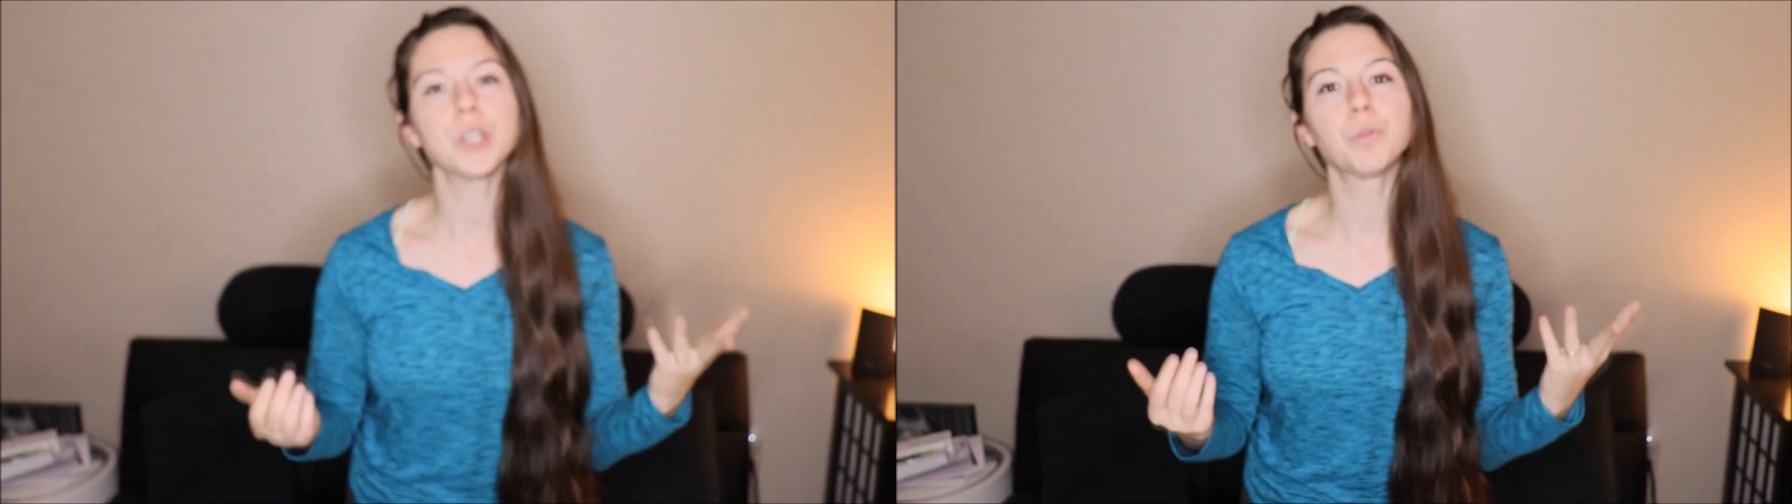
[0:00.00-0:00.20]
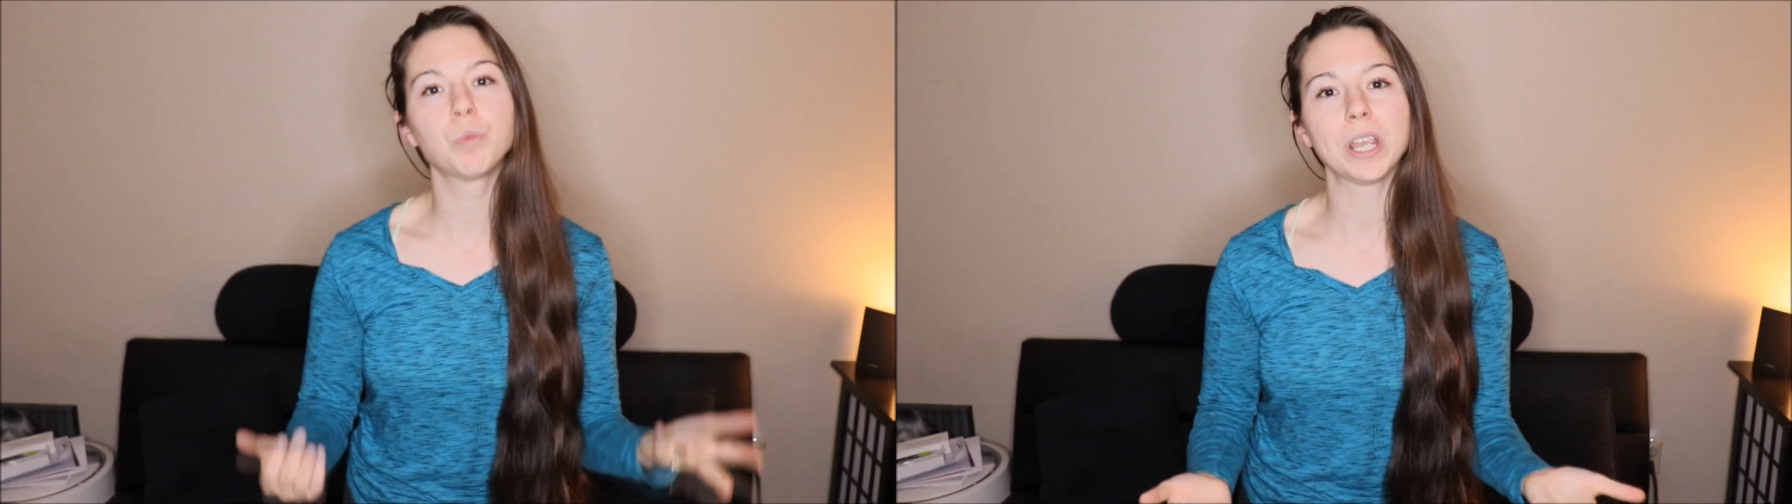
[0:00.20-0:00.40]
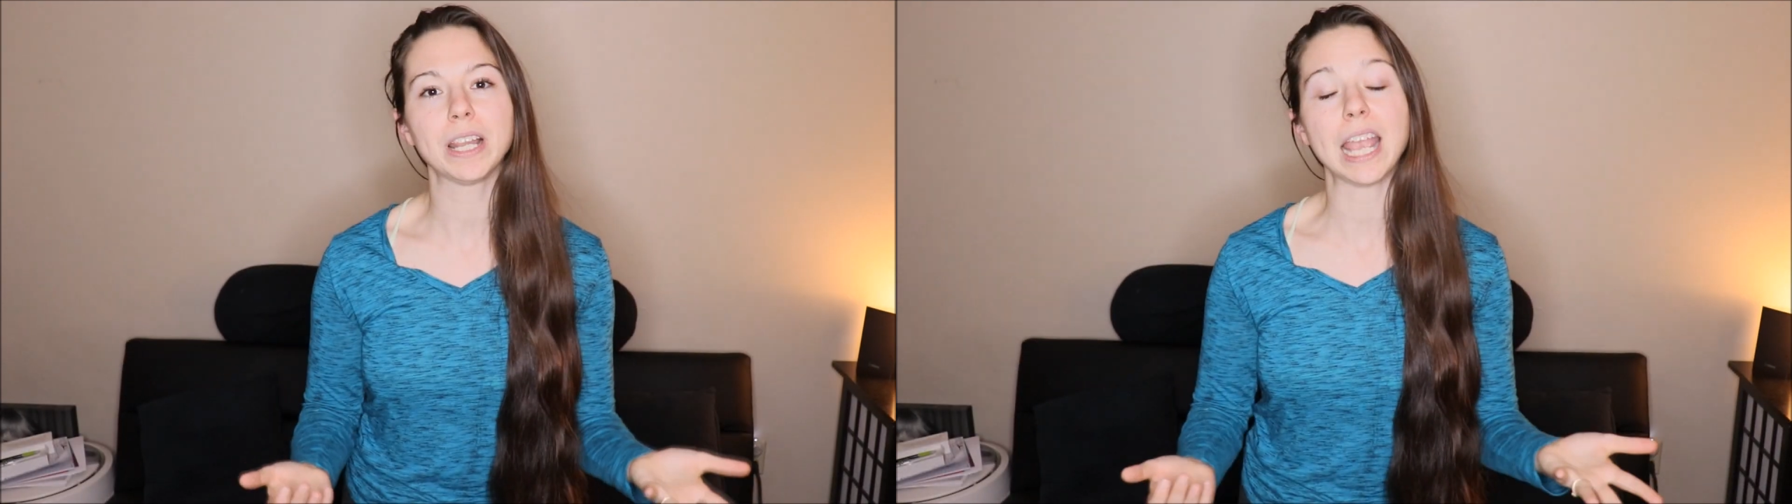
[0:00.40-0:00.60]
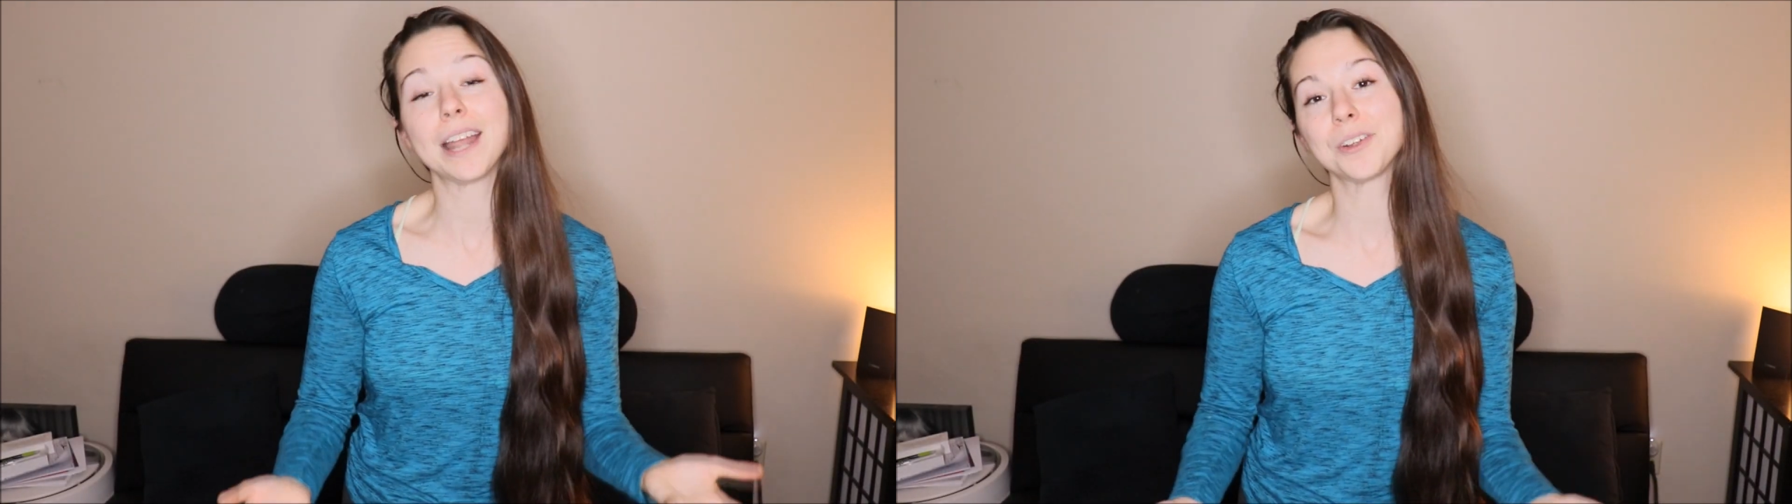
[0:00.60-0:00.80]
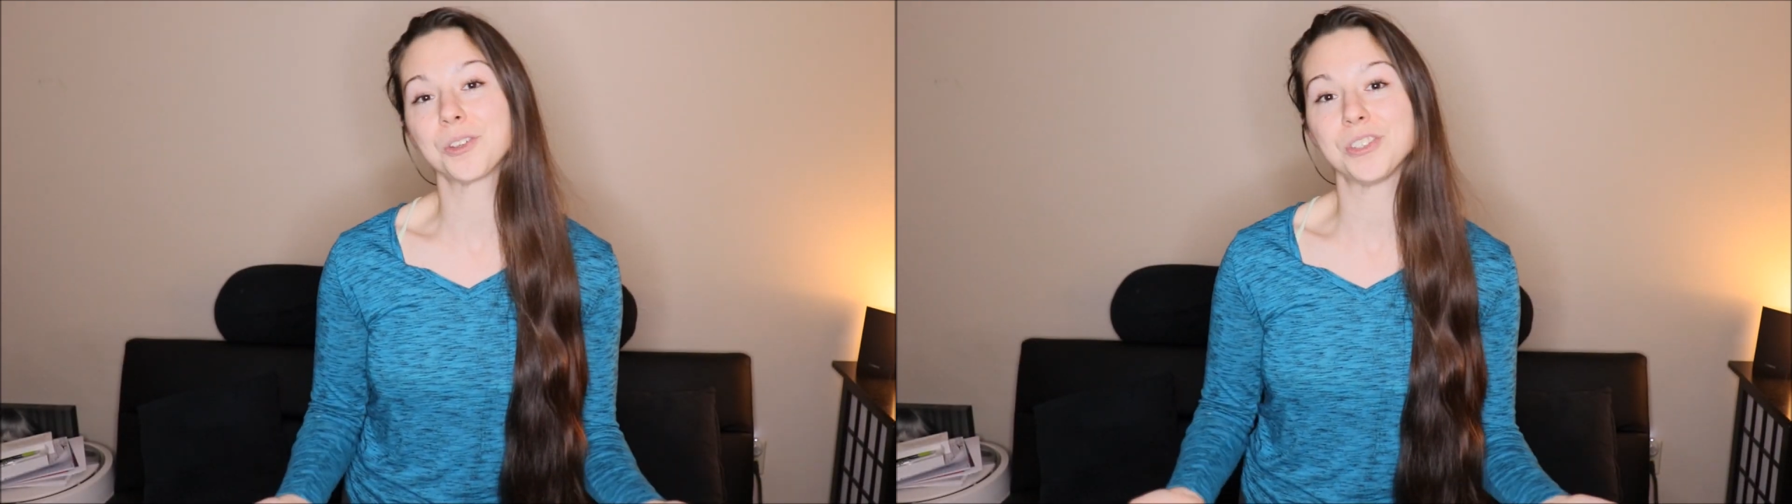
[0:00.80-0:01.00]
can really
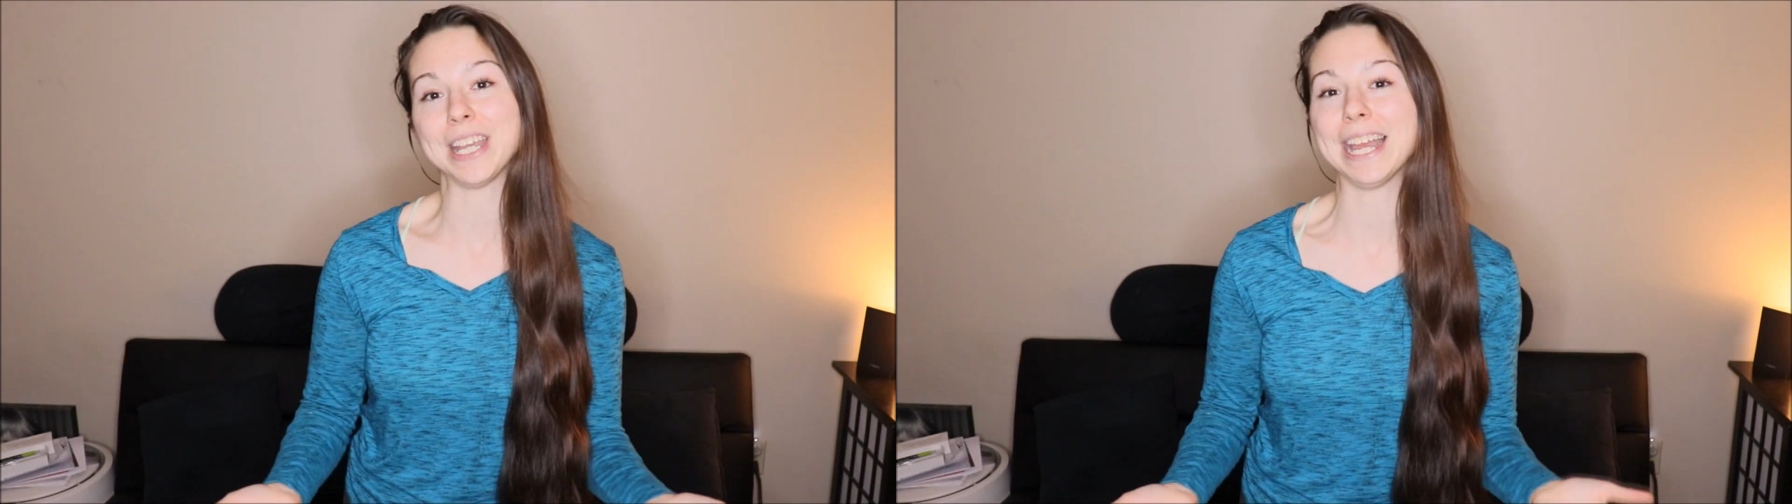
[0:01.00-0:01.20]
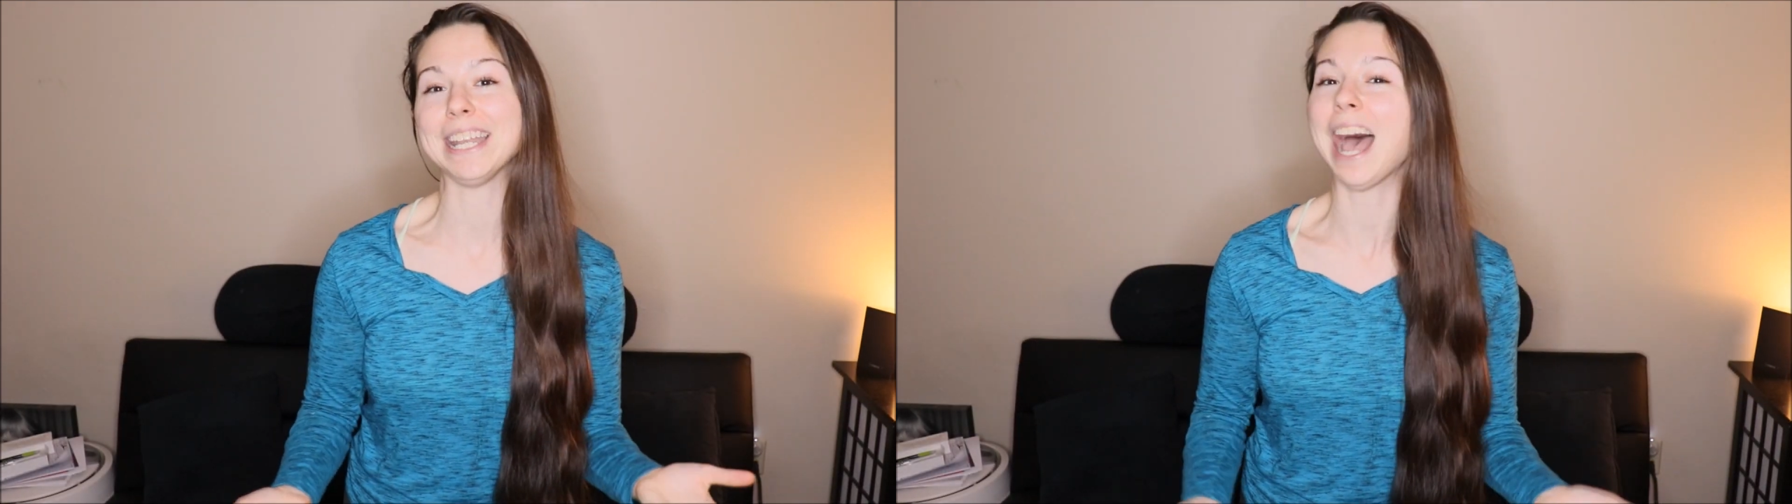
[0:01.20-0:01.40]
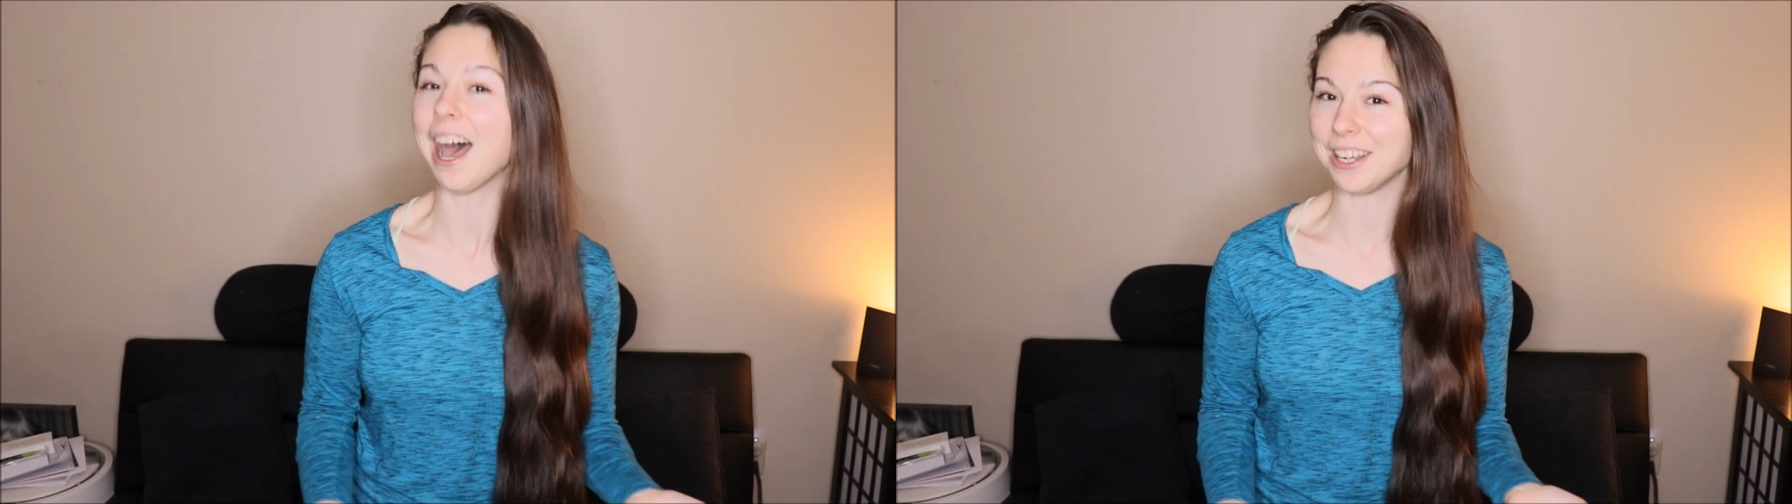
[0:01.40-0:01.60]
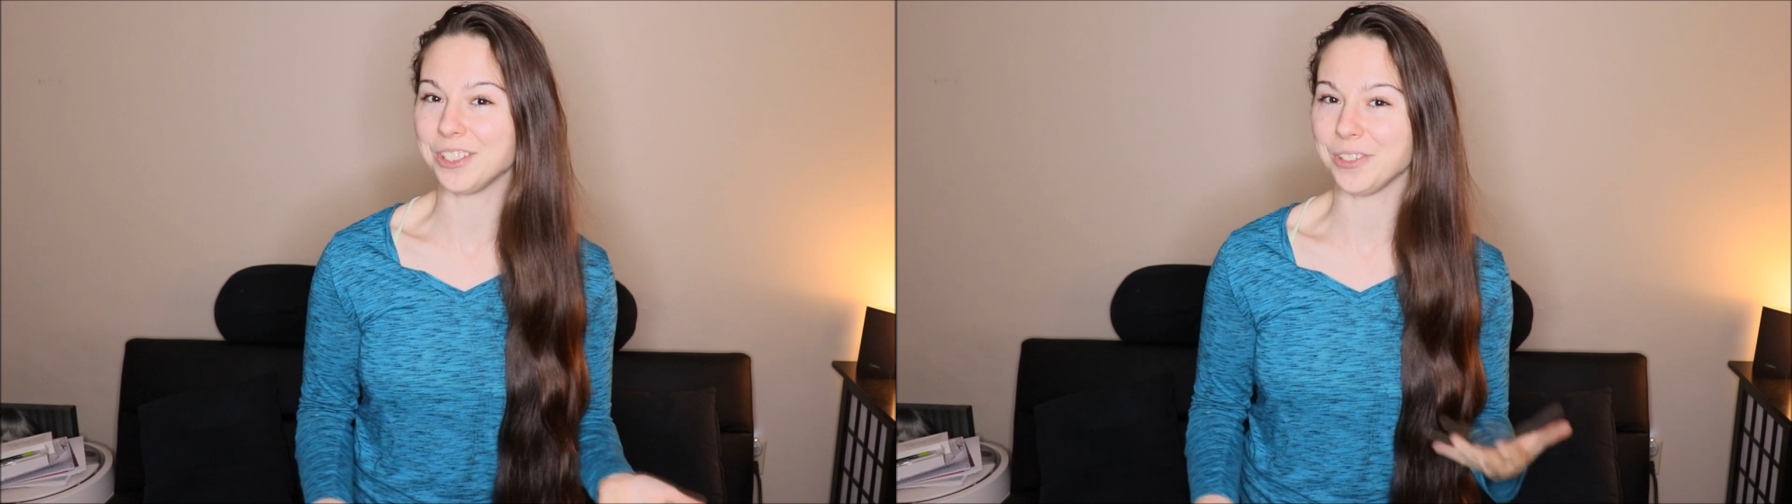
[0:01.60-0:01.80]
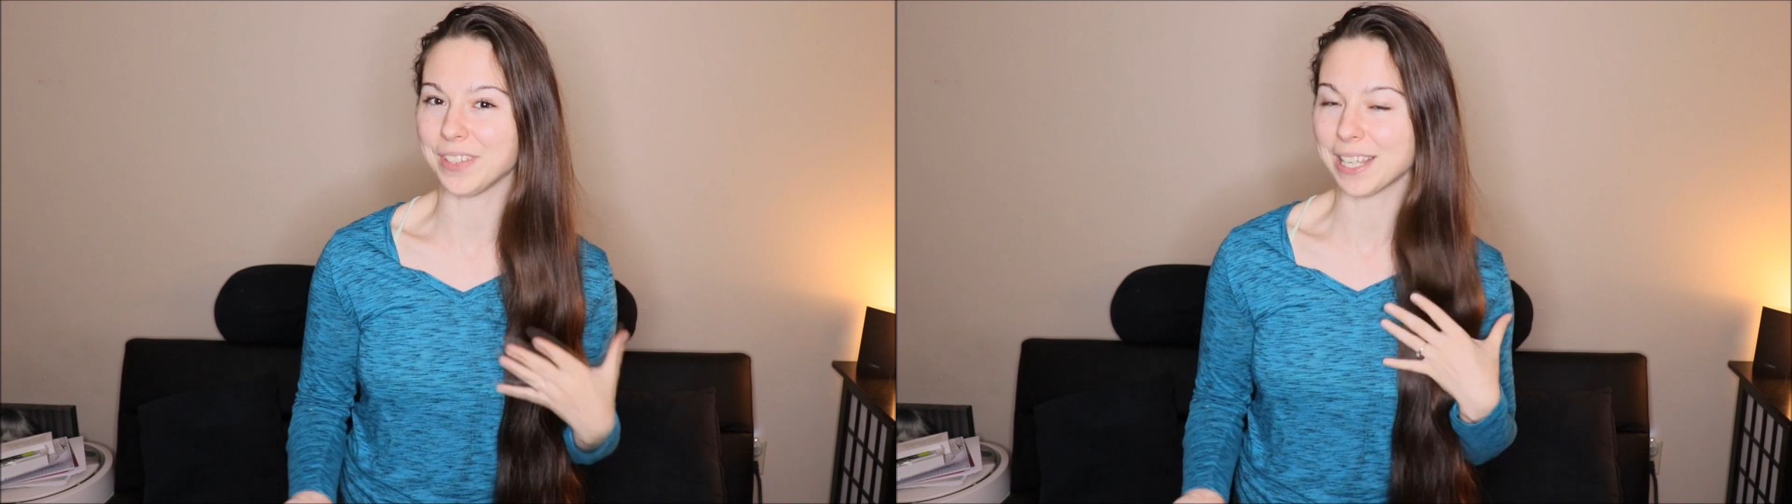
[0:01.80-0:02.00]
understand how to do